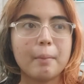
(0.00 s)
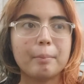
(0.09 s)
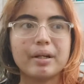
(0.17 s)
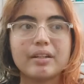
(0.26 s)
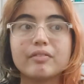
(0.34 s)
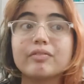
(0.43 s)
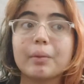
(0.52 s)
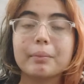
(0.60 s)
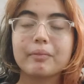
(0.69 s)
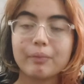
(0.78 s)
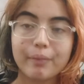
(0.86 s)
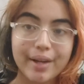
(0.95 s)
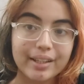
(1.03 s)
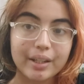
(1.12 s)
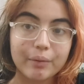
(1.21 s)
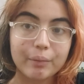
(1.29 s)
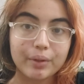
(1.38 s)
But from where
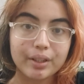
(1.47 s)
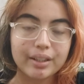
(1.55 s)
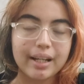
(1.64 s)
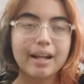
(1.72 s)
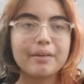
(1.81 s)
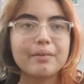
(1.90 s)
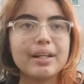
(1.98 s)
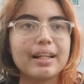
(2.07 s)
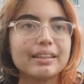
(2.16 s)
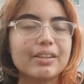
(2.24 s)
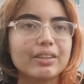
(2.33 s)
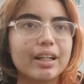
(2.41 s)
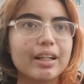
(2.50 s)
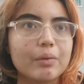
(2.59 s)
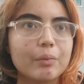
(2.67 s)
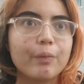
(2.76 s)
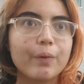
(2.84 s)
they were, and I realized, I was like,
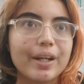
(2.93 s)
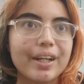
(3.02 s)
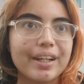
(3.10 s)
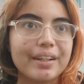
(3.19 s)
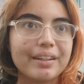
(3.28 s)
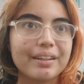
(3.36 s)
wait,